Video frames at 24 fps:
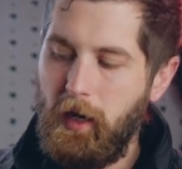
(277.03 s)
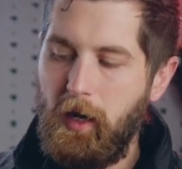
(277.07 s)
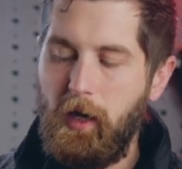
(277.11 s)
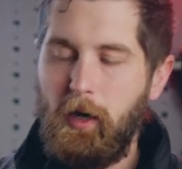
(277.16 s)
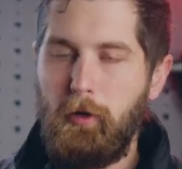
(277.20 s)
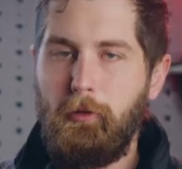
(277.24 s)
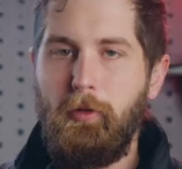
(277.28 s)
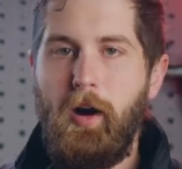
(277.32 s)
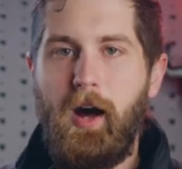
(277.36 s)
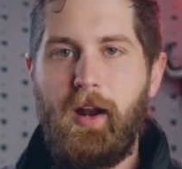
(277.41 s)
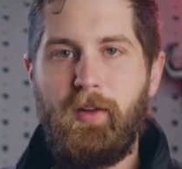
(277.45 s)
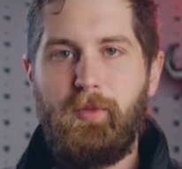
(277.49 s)

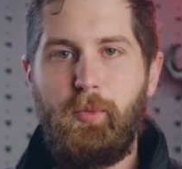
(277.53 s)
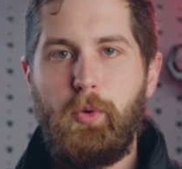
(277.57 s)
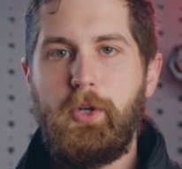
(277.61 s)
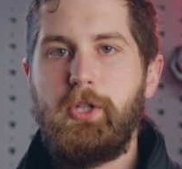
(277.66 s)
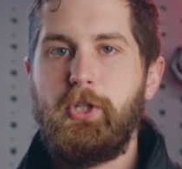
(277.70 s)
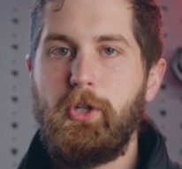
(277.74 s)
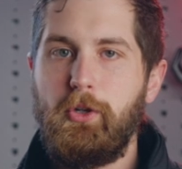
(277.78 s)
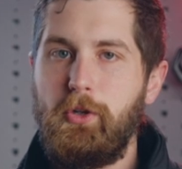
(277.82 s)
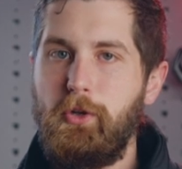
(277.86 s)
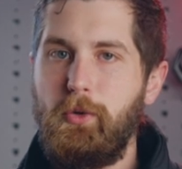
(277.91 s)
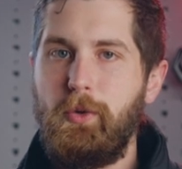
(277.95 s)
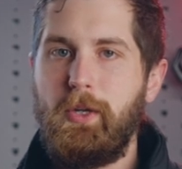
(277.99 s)
a lot of
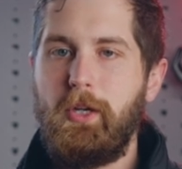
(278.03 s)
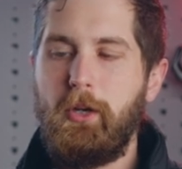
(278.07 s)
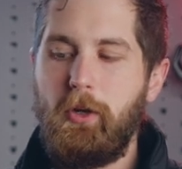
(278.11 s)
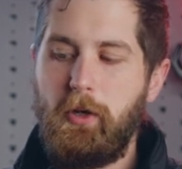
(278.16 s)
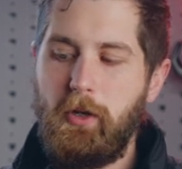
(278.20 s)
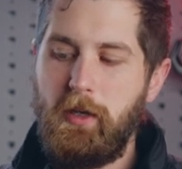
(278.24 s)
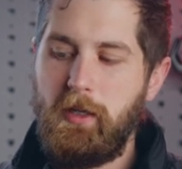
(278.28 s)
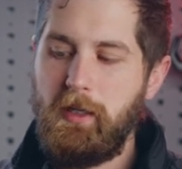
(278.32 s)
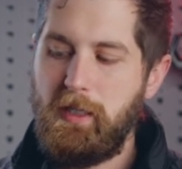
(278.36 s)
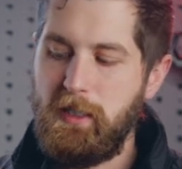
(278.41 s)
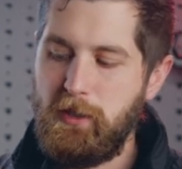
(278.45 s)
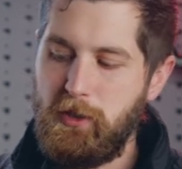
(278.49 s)
what you're doing, you're
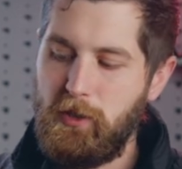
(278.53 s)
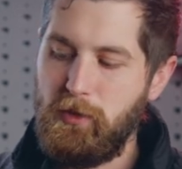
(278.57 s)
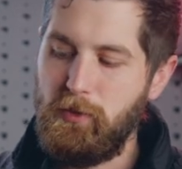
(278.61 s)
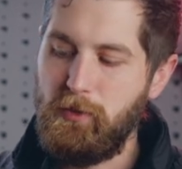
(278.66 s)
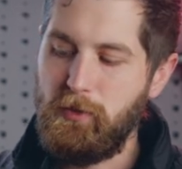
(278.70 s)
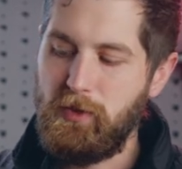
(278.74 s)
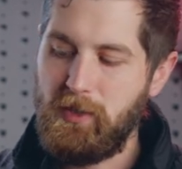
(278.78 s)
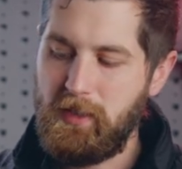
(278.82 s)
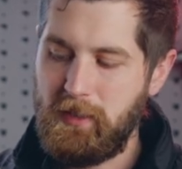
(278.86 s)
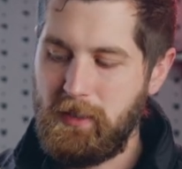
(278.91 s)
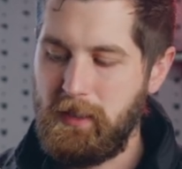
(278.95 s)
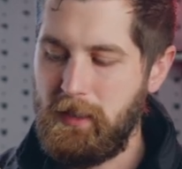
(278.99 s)
going to need
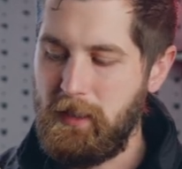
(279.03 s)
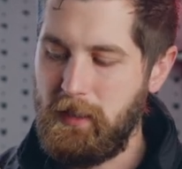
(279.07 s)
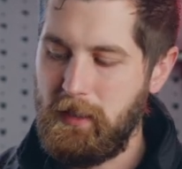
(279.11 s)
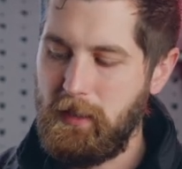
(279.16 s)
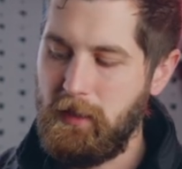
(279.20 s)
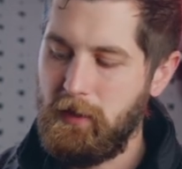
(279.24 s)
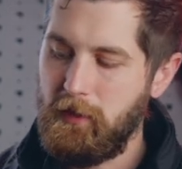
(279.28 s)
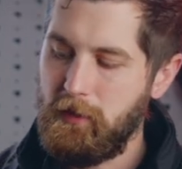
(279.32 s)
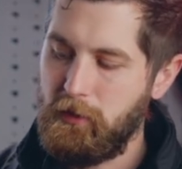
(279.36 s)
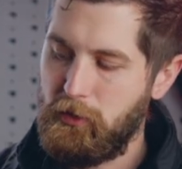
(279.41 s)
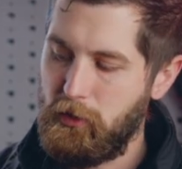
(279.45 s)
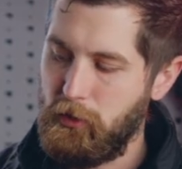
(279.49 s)
to
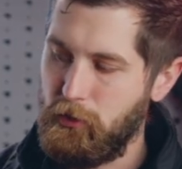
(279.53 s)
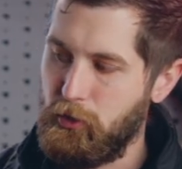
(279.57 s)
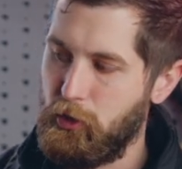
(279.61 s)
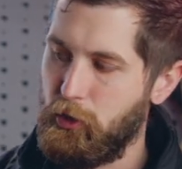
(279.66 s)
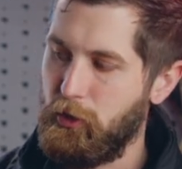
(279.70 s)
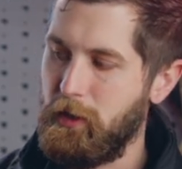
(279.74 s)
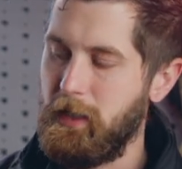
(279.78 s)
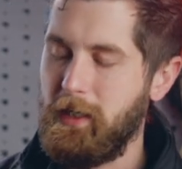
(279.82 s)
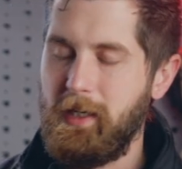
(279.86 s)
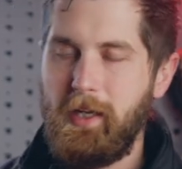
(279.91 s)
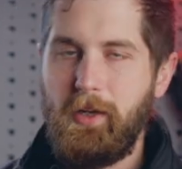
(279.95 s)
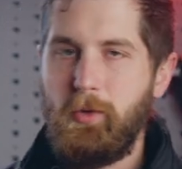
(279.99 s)
see to
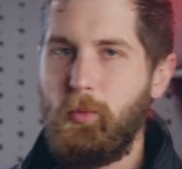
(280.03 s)
treat.